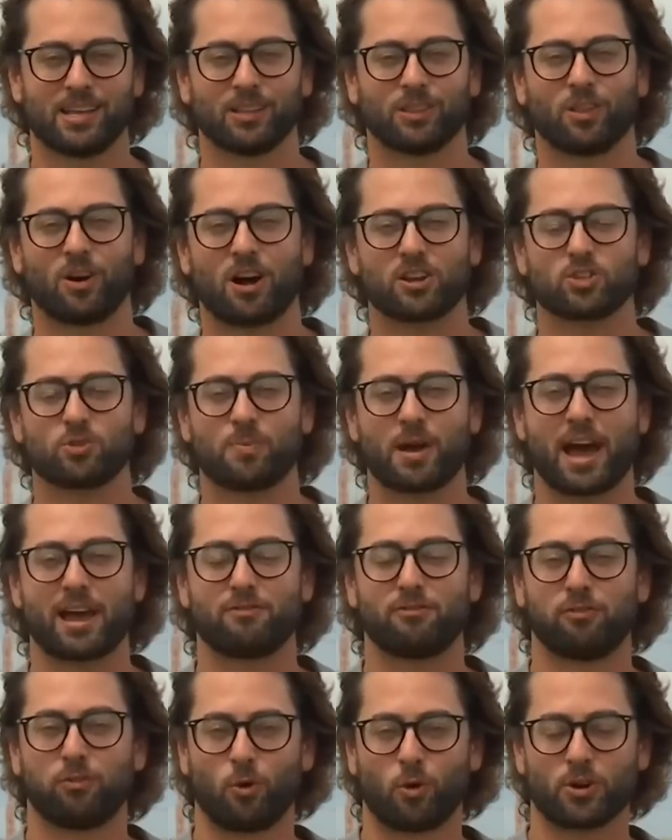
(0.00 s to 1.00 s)
Launch Pad
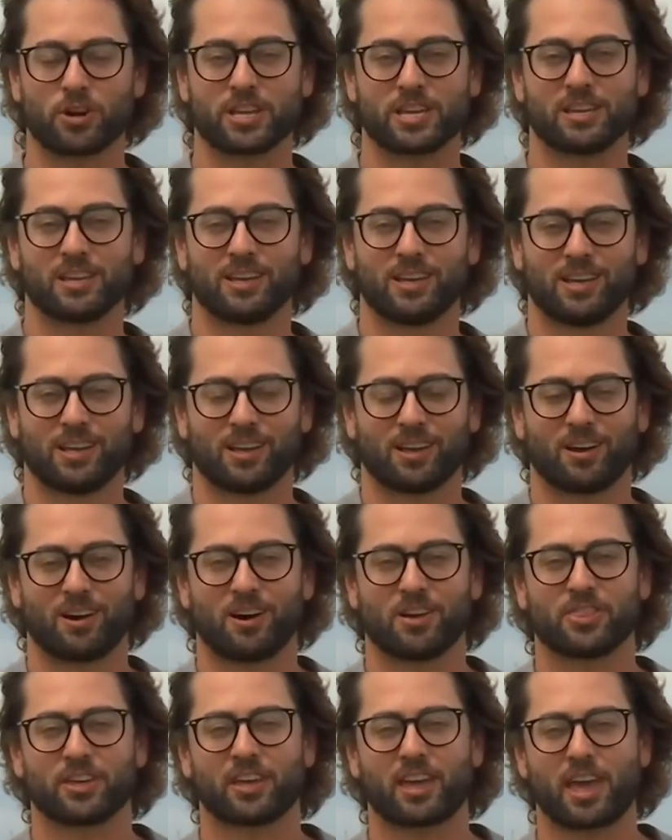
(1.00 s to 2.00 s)
forty,
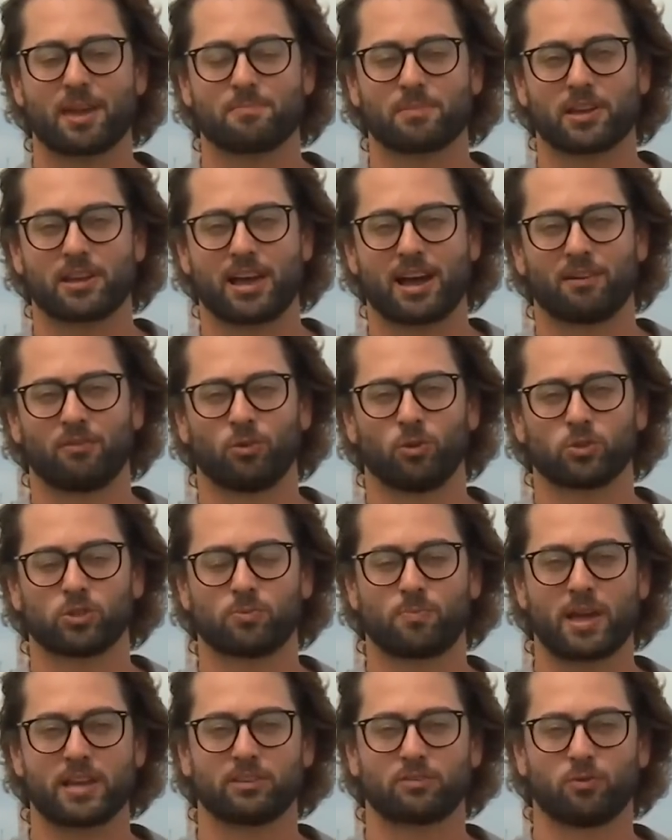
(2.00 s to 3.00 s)
on the Cape Canaveral
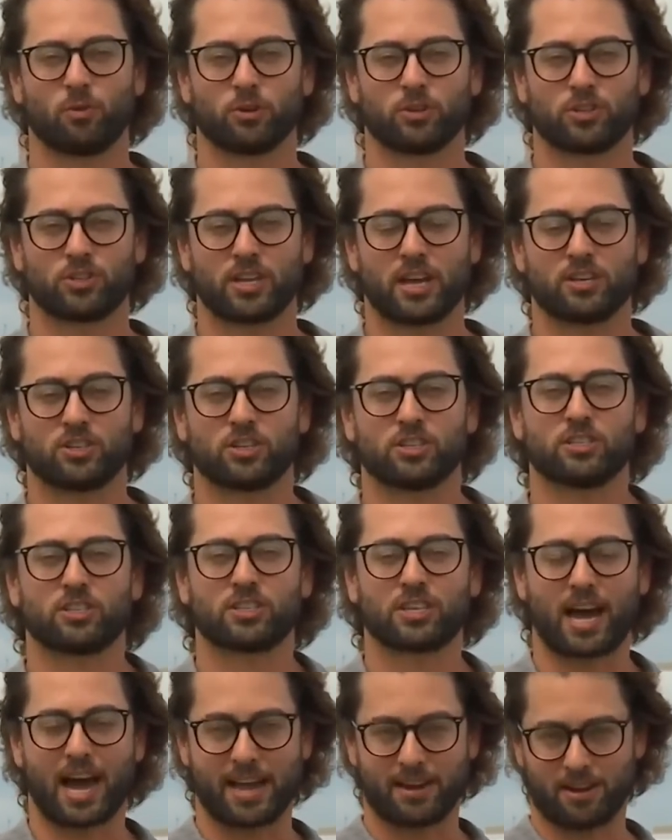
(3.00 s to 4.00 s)
Space Force Station
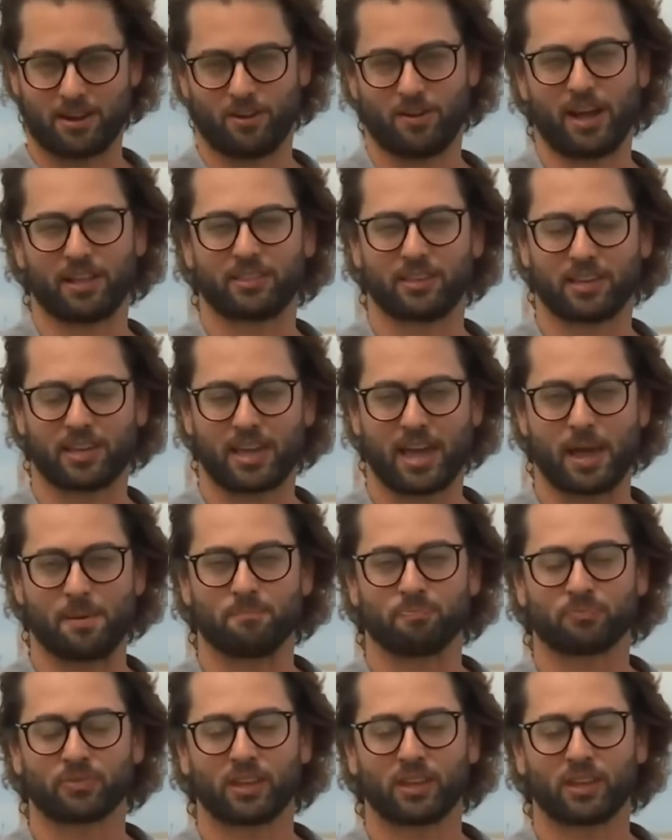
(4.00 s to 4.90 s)
side here at the Cape.